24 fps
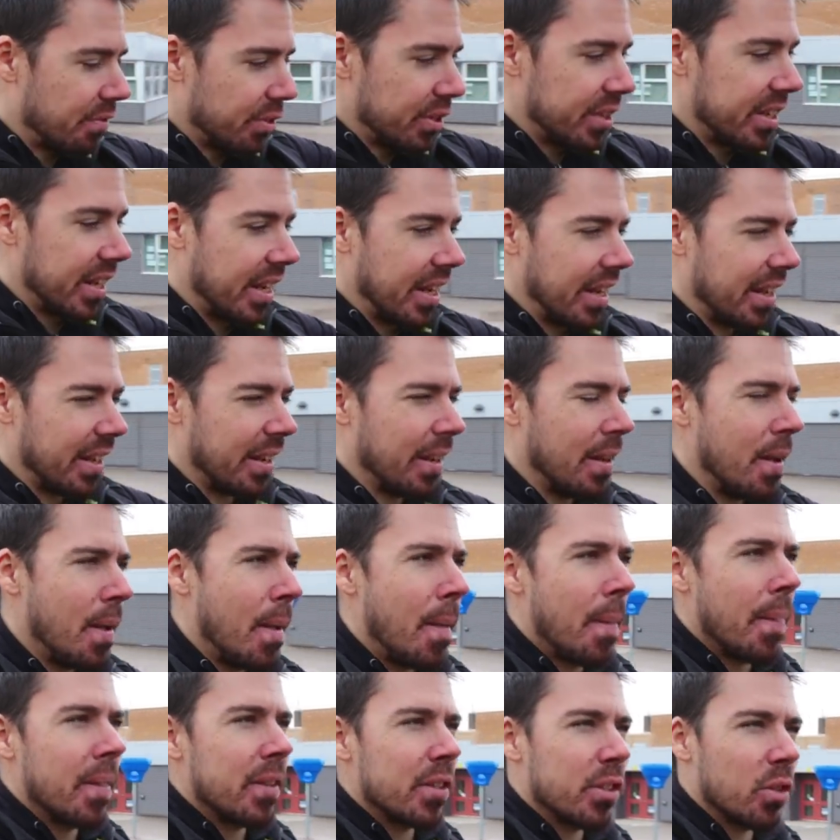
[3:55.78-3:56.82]
every day,
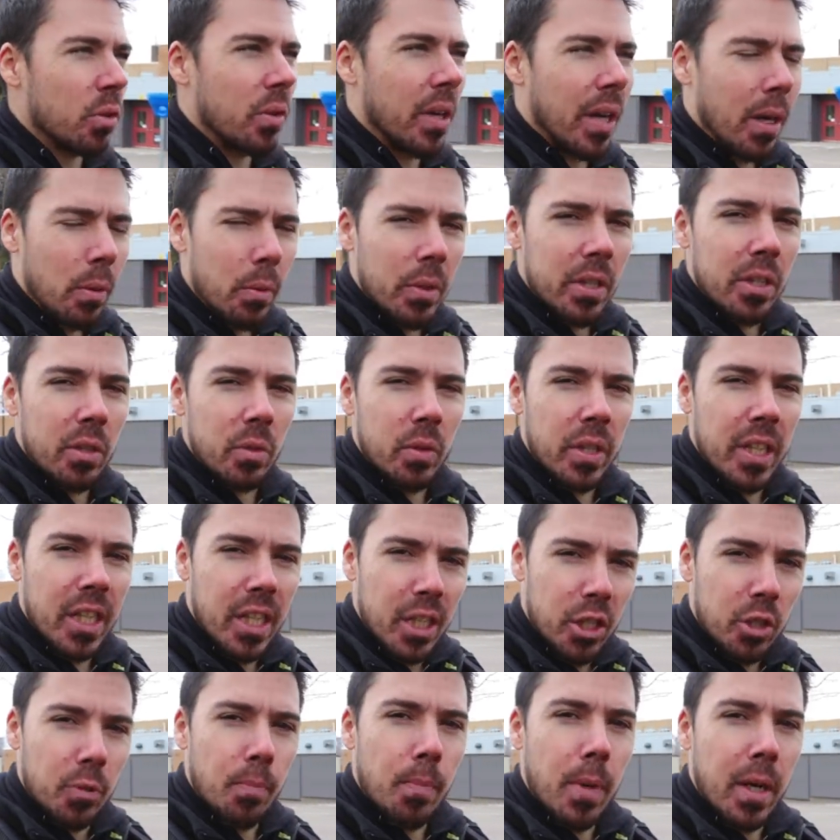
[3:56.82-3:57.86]
so now we do
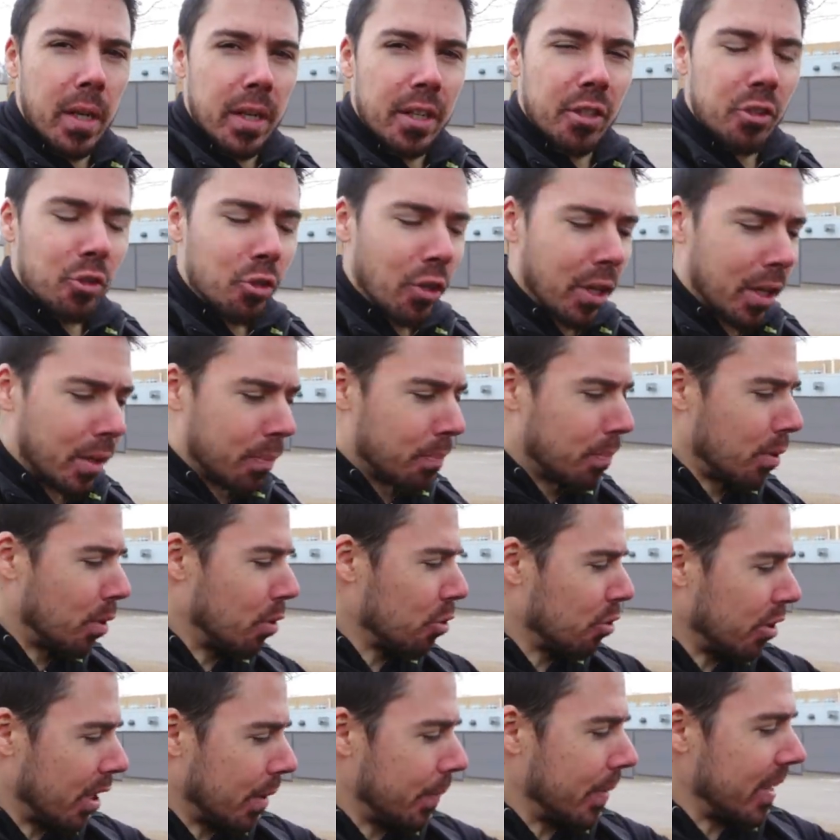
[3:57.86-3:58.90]
each Monkey Strength
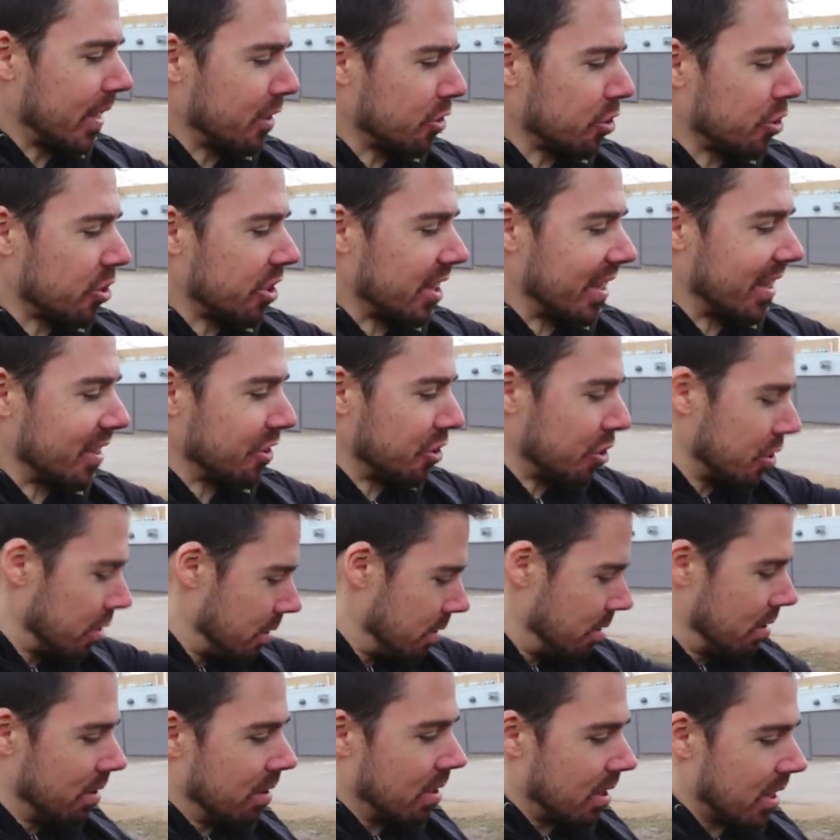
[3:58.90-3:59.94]
program exercise
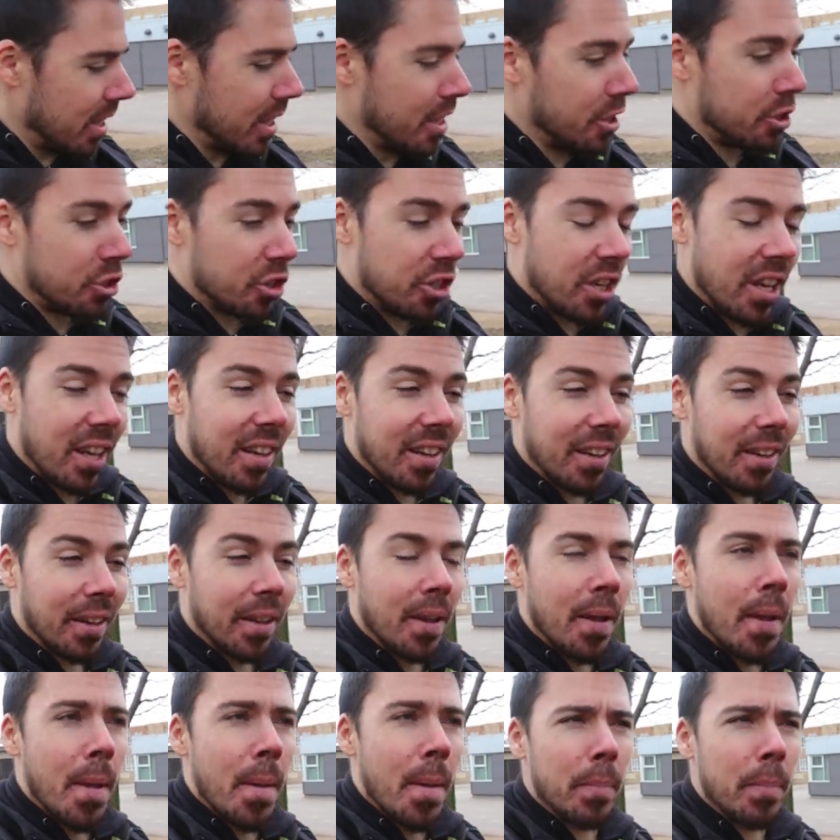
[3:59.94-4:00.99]
each
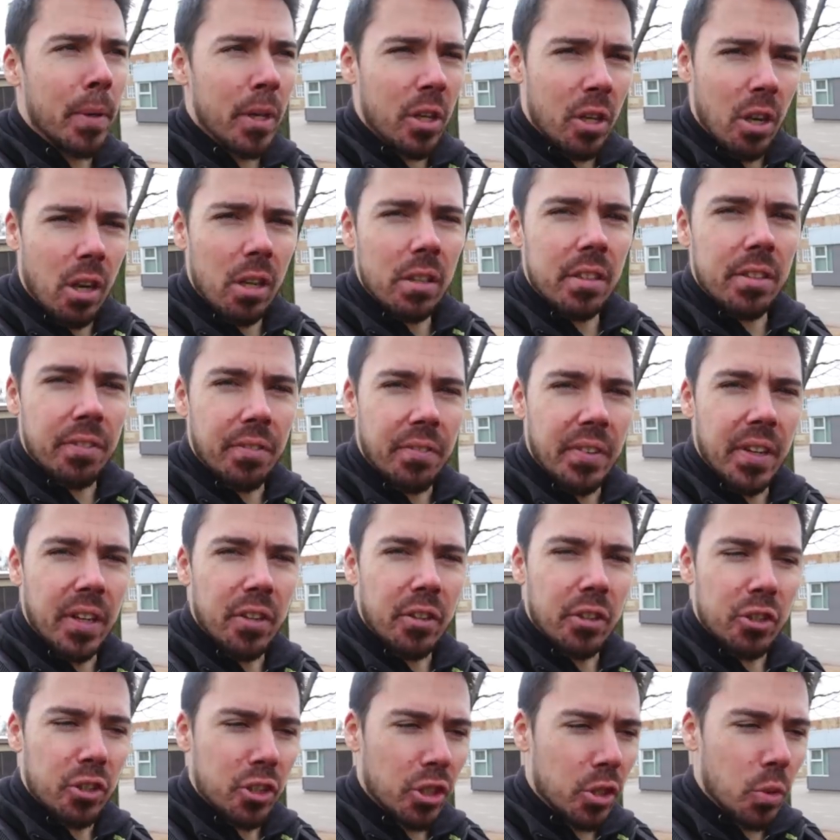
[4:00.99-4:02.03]
day, but not to
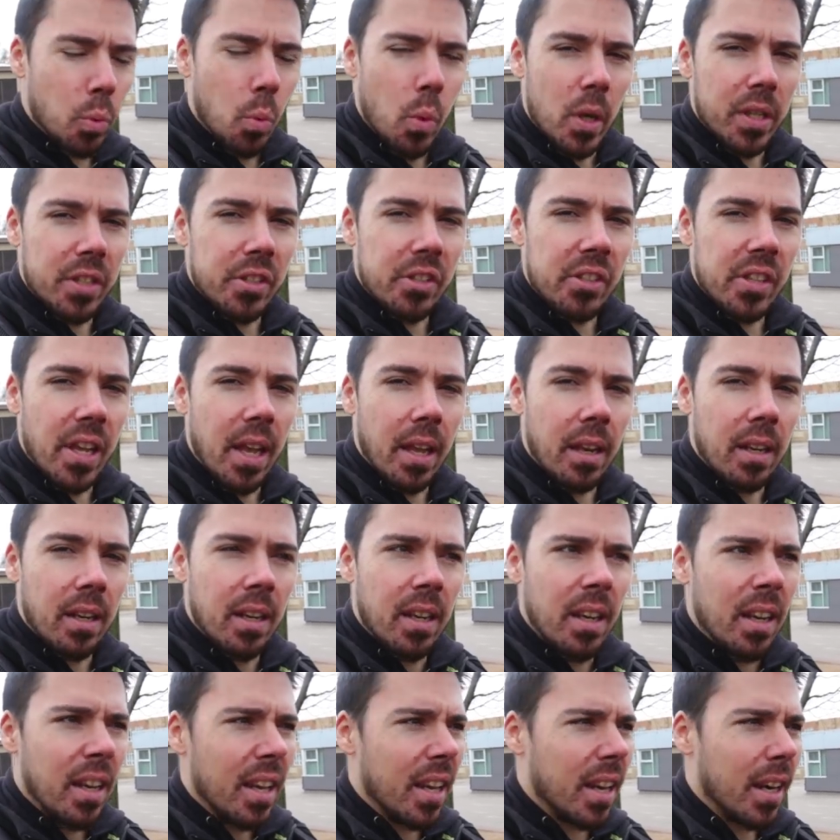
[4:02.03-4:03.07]
failure, just one set,
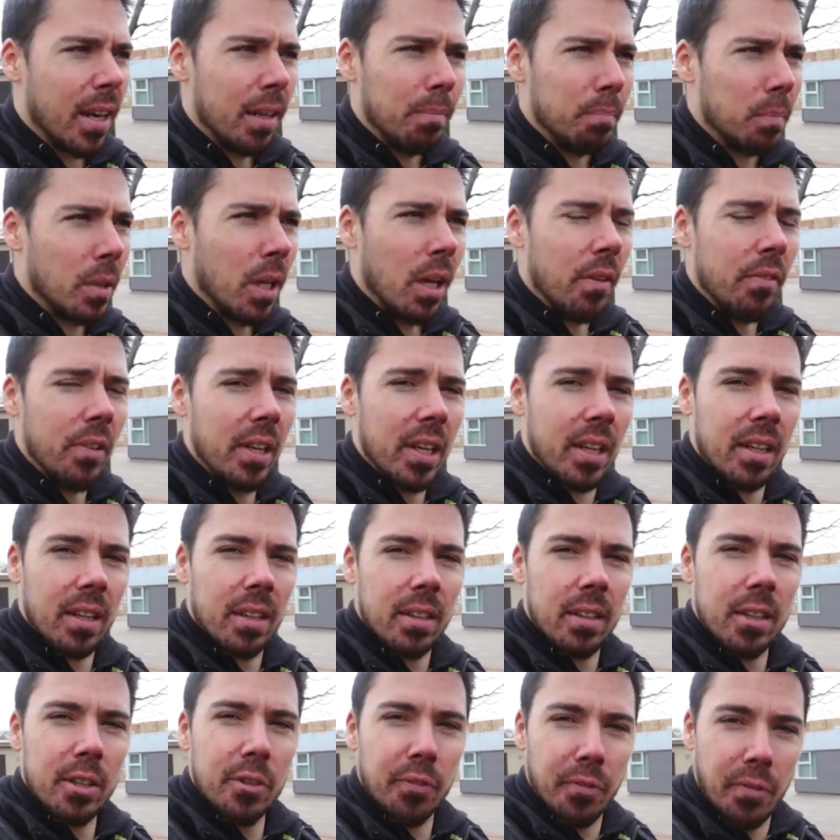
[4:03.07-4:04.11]
and I'm loving it.
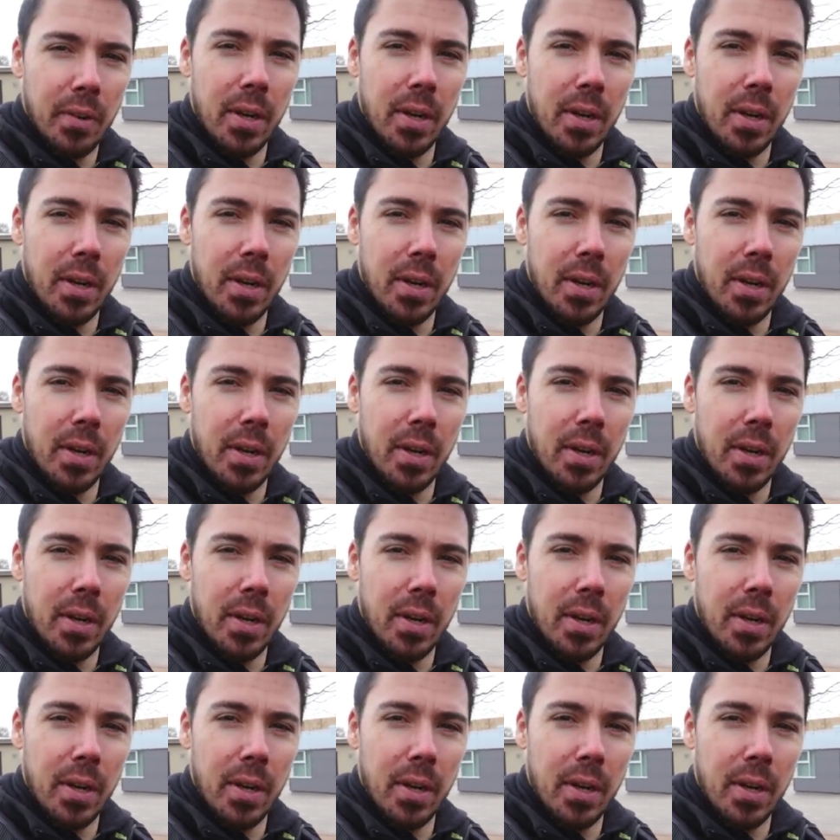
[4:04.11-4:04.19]
It's